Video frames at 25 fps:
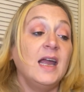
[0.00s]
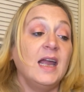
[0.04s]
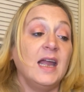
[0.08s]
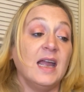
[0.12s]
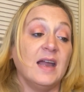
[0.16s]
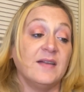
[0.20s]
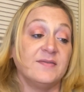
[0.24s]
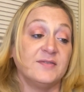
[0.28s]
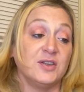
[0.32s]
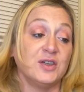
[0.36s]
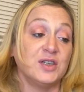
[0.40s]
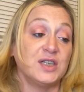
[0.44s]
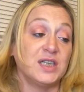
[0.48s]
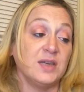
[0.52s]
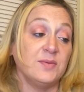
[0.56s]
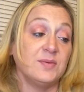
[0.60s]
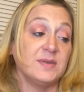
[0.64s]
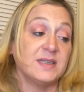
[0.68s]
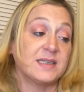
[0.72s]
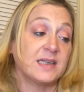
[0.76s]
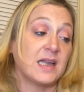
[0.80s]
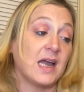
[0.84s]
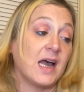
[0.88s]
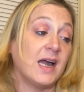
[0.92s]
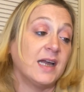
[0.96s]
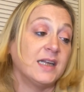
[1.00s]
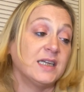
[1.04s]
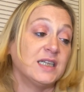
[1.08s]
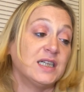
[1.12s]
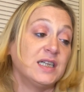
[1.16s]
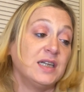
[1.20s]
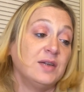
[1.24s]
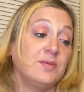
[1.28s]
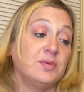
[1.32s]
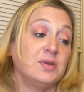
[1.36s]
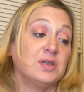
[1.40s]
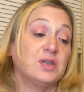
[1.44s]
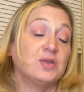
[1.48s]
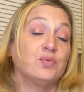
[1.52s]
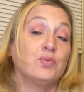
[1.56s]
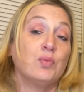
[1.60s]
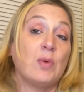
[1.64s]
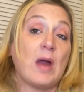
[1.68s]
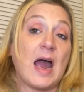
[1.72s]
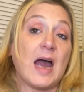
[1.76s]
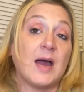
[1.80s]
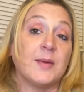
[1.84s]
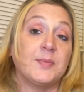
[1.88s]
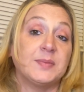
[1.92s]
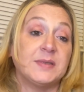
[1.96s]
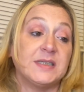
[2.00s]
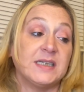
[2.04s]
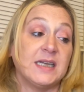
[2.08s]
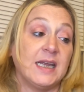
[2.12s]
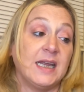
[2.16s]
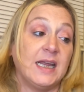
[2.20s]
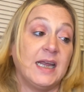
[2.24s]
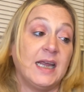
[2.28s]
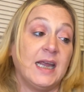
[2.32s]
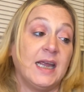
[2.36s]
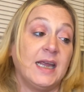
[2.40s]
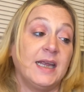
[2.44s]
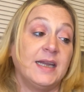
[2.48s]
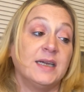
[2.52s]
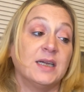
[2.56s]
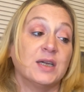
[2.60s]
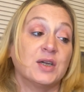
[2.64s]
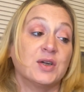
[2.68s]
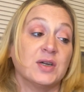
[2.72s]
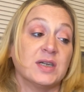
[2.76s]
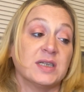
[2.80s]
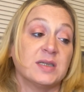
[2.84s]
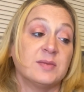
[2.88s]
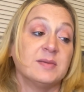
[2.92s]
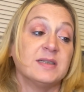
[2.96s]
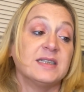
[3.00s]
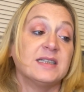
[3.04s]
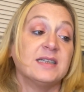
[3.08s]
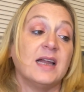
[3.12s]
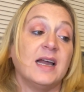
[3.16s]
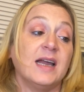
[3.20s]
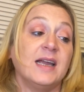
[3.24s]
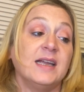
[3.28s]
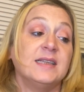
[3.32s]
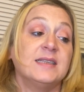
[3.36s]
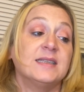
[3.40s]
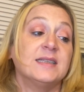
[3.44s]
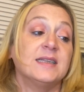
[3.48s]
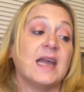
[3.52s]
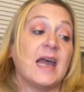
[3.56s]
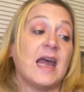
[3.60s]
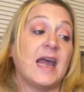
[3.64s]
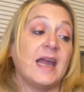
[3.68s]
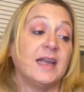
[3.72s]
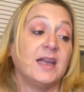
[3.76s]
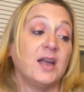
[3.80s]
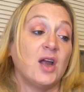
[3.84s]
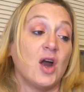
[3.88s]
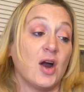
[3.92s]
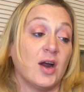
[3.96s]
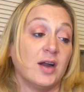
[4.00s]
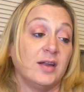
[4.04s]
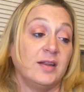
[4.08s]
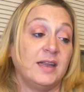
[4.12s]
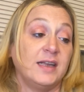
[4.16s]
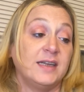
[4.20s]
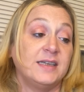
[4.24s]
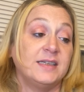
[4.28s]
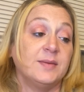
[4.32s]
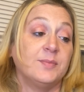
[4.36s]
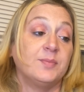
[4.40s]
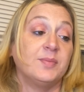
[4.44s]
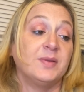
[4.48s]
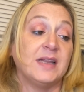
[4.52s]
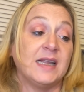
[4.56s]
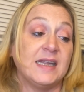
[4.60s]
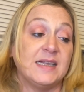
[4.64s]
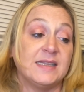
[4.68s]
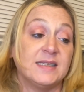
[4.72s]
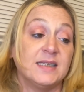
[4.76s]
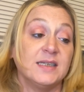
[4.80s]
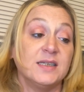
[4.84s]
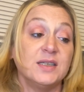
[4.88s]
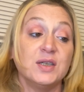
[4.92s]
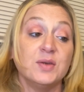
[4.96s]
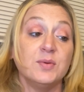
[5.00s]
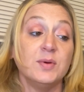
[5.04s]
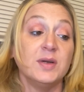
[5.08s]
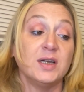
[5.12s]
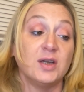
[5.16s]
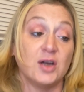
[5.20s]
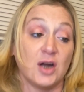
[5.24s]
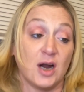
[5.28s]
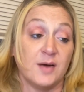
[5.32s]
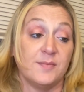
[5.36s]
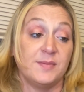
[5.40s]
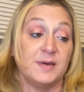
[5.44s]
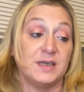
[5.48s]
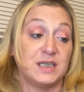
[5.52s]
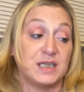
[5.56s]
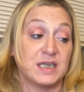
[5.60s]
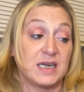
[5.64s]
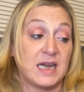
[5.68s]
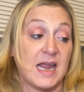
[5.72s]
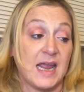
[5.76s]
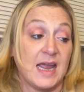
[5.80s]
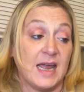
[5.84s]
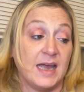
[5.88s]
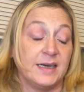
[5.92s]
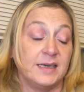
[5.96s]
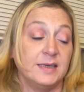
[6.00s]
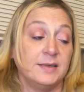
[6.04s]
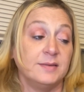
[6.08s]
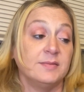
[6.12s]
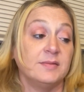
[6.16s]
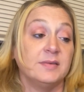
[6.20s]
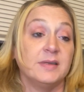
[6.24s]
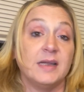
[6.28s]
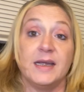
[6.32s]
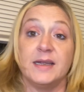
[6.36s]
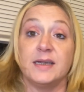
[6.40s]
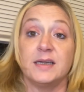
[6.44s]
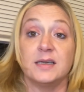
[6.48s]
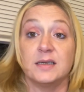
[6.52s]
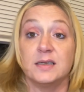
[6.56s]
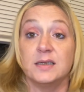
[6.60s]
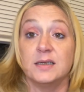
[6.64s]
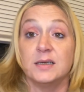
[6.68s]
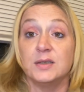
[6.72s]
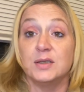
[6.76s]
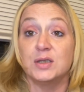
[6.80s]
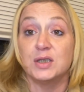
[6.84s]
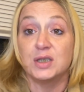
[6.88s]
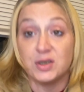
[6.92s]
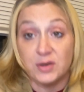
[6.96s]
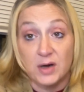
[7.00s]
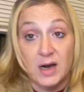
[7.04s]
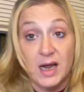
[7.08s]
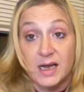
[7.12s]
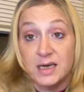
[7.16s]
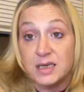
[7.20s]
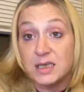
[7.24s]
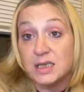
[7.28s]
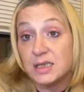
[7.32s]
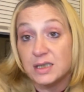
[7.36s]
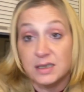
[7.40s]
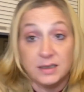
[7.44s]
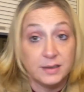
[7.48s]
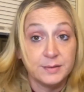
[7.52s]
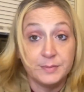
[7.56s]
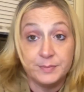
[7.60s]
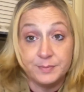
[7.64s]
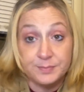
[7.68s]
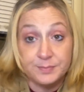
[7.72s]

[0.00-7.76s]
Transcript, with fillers: After she was gone, she was wrapped in Christmas lights and garland, placed into a garbage can like trash,